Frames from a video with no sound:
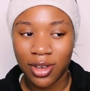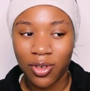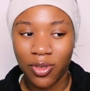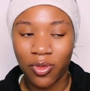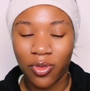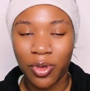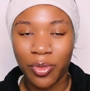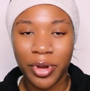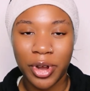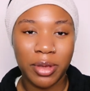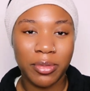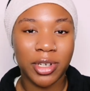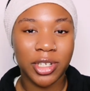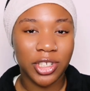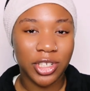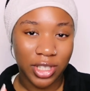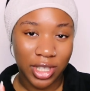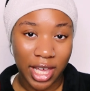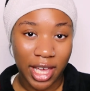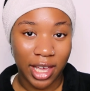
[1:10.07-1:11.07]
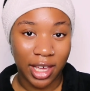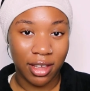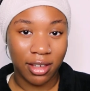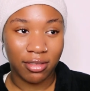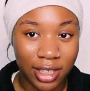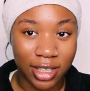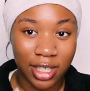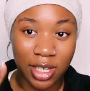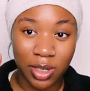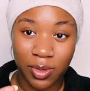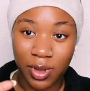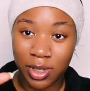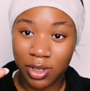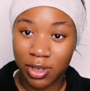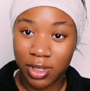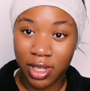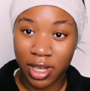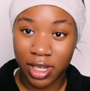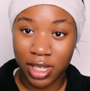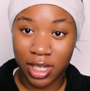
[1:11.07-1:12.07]
We're pretty much there. This is where
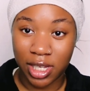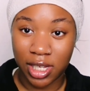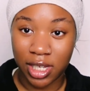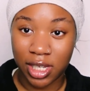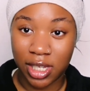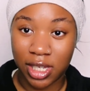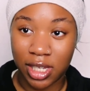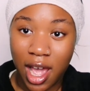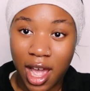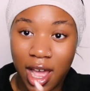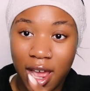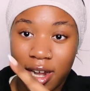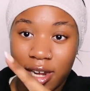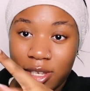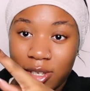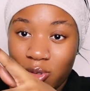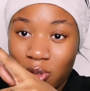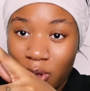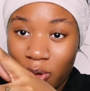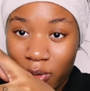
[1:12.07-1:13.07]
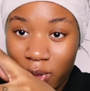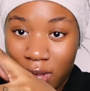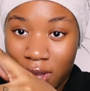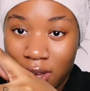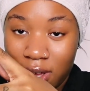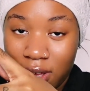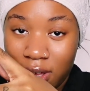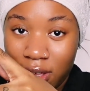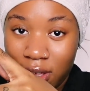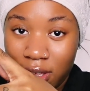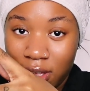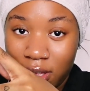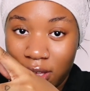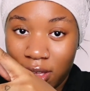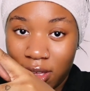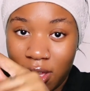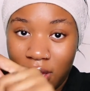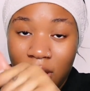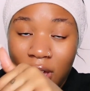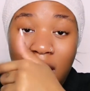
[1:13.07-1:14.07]
2,000 is and this is where we are,
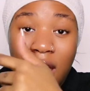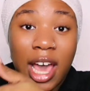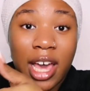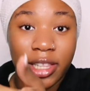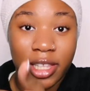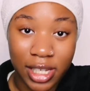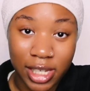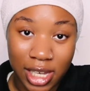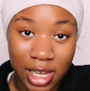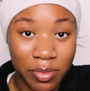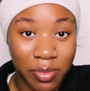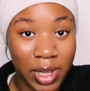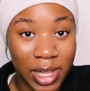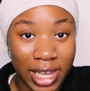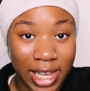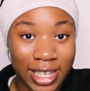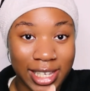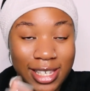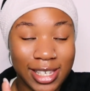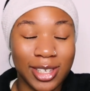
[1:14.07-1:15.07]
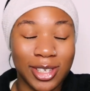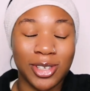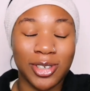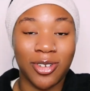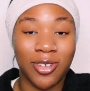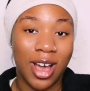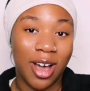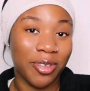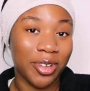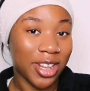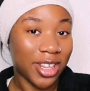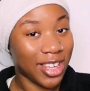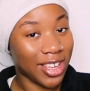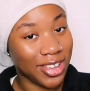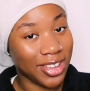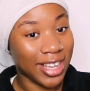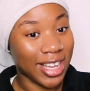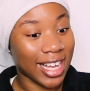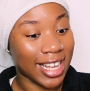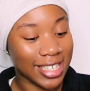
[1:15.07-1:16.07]
at the same place. So I want to thank
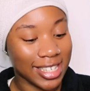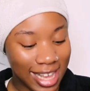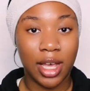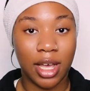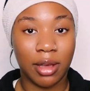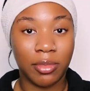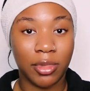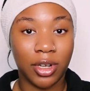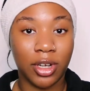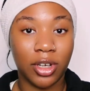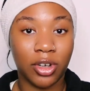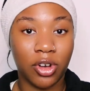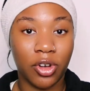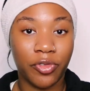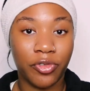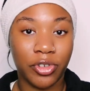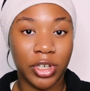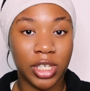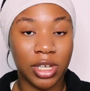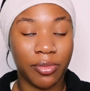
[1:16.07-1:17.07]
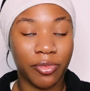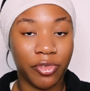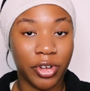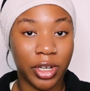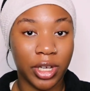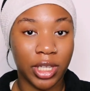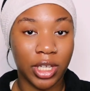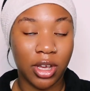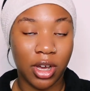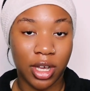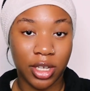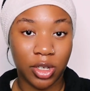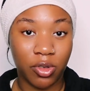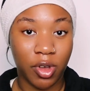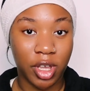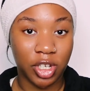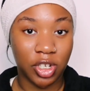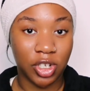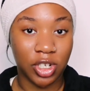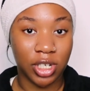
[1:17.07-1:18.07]
you guys. I'm gonna go through some frequently asked
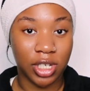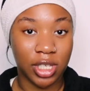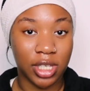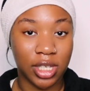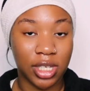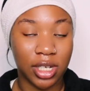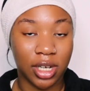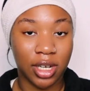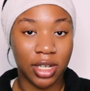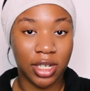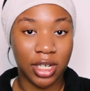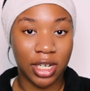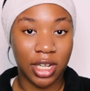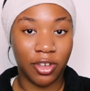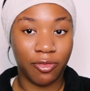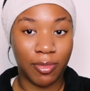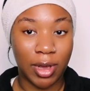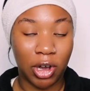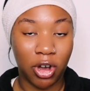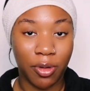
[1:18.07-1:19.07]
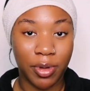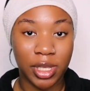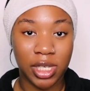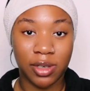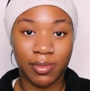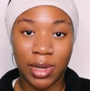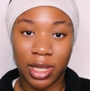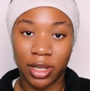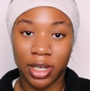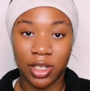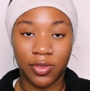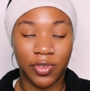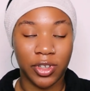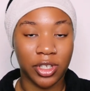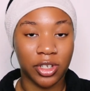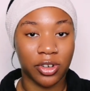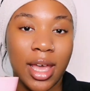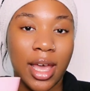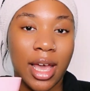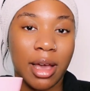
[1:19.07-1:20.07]
questions underneath my comments in my last
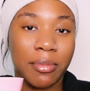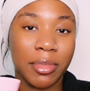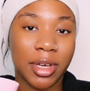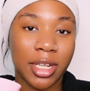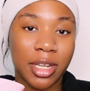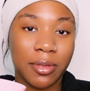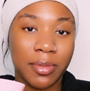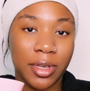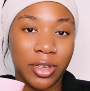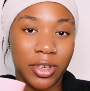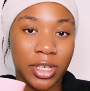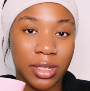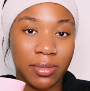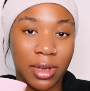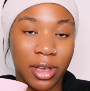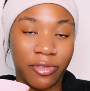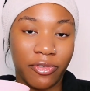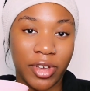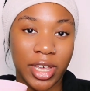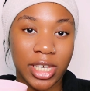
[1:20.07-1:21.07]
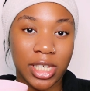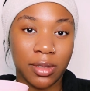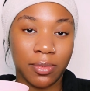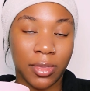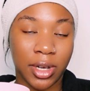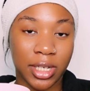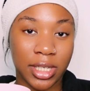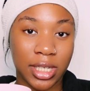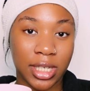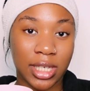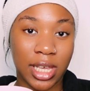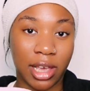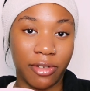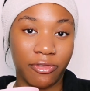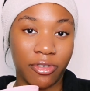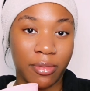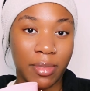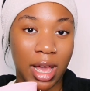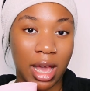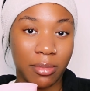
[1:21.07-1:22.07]
video. I'm gonna be using my face mask set
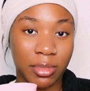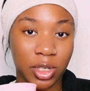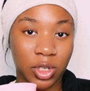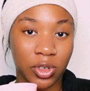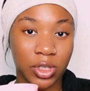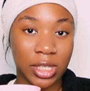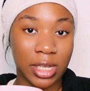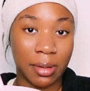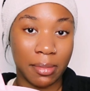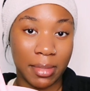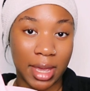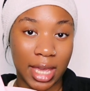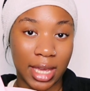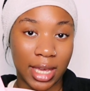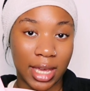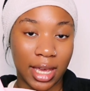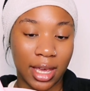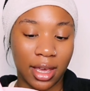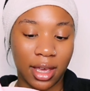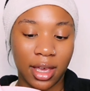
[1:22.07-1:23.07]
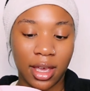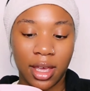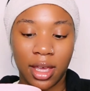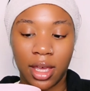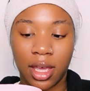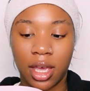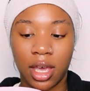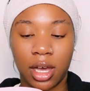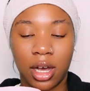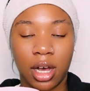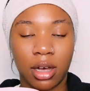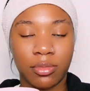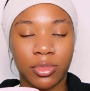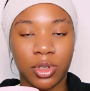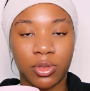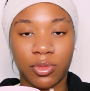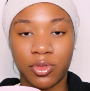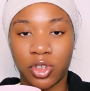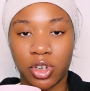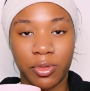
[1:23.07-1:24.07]
from Amazon to make it. It comes
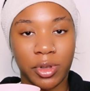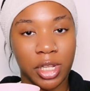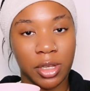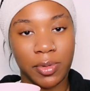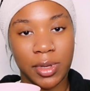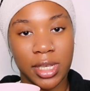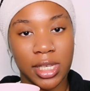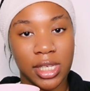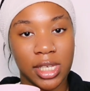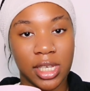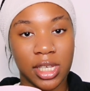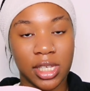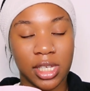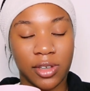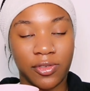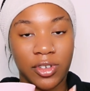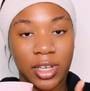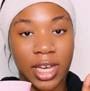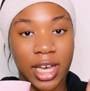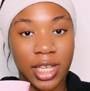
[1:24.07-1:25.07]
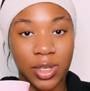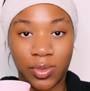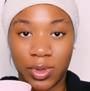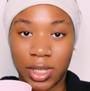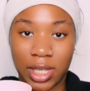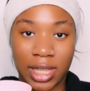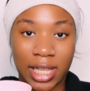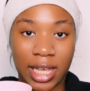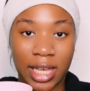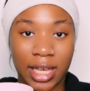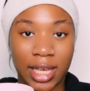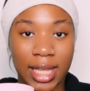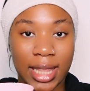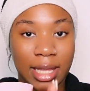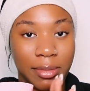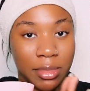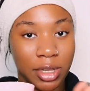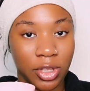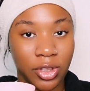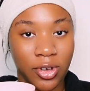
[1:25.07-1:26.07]
with so many pieces. If you guys want the link,
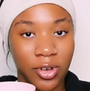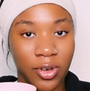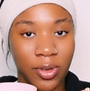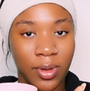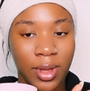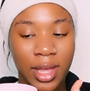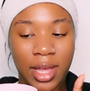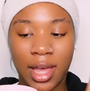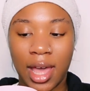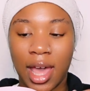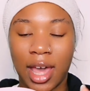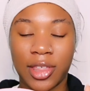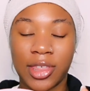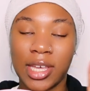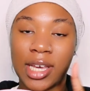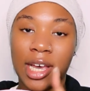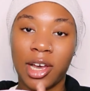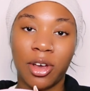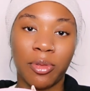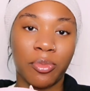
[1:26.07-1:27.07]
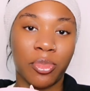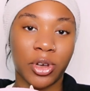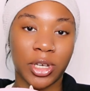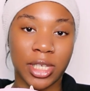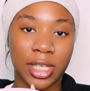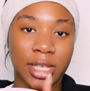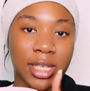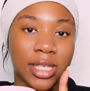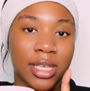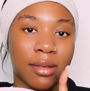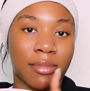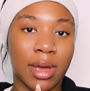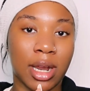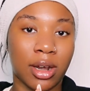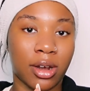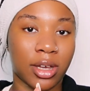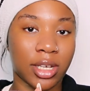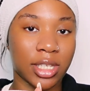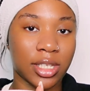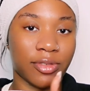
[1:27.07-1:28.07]
let me know. I think I unboxed this in my
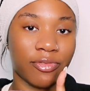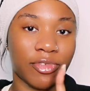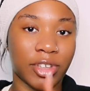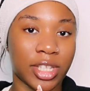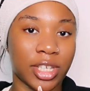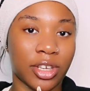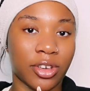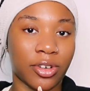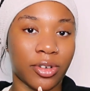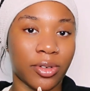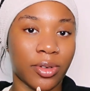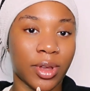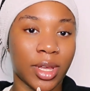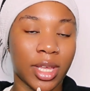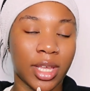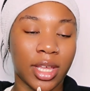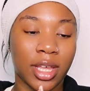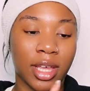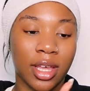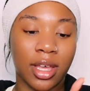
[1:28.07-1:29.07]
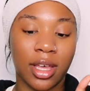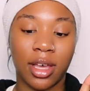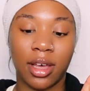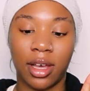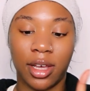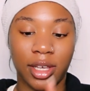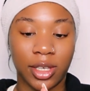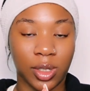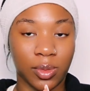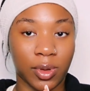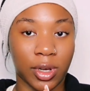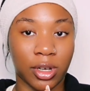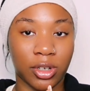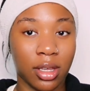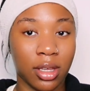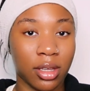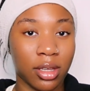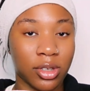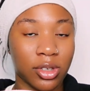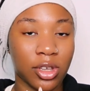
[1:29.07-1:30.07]
last video as well.
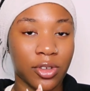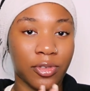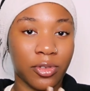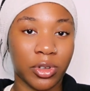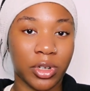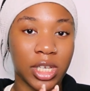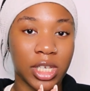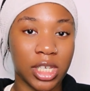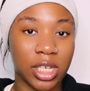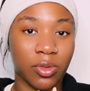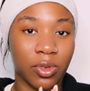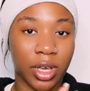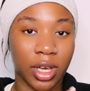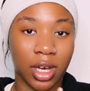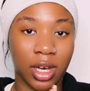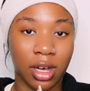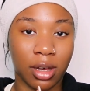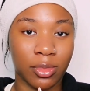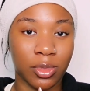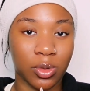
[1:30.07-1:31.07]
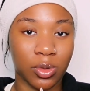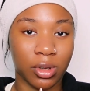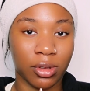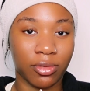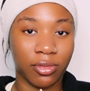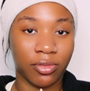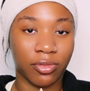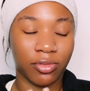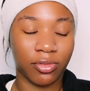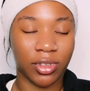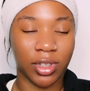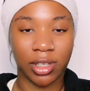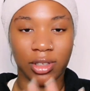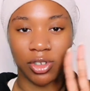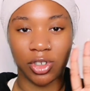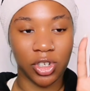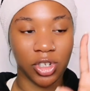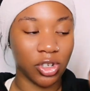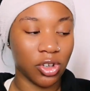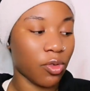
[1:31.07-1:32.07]
So if you want to see what it comes with, then
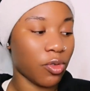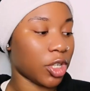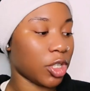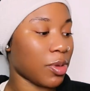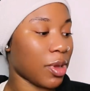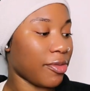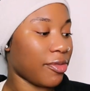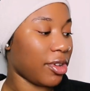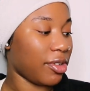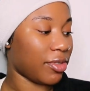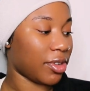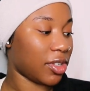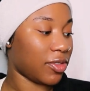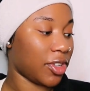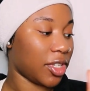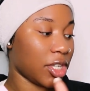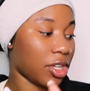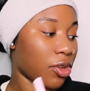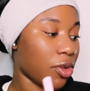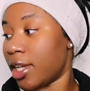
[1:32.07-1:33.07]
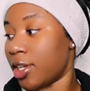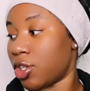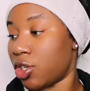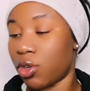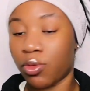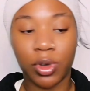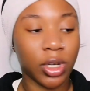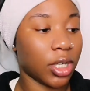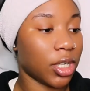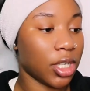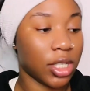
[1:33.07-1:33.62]
just go watch my previous video. So we're gonna